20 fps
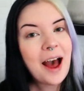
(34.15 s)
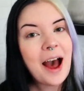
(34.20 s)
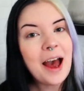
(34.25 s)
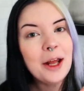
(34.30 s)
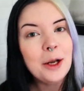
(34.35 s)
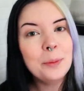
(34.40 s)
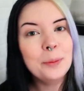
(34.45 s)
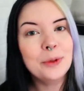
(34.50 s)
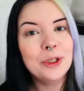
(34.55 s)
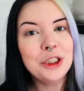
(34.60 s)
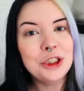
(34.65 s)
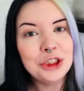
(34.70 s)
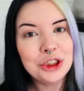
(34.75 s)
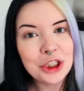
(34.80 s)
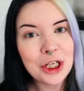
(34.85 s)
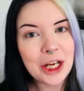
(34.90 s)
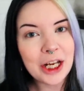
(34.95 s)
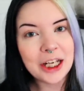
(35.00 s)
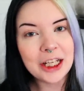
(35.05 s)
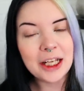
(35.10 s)
I'd
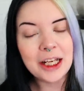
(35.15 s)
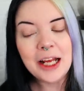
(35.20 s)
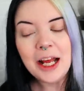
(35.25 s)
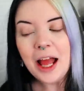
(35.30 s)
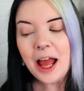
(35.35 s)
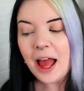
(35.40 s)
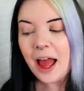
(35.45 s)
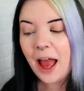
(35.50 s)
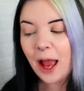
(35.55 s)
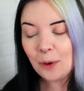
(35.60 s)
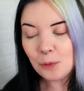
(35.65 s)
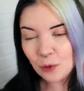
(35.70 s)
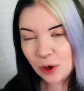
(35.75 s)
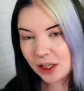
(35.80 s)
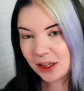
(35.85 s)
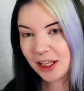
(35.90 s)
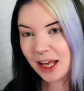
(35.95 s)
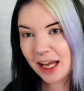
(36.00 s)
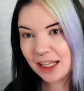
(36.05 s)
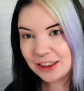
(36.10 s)
appreciate it. And
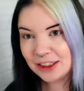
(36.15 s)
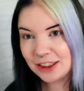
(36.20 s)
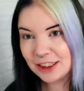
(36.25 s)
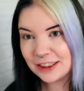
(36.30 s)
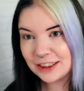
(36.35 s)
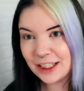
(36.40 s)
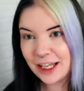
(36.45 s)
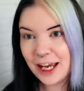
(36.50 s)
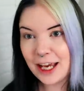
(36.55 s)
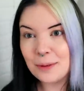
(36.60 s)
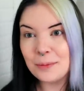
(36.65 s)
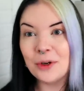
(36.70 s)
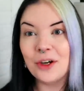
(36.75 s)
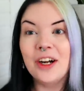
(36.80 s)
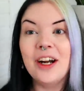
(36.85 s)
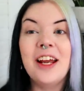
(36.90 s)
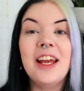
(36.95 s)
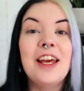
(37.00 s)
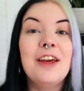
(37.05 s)
one last disclaimer,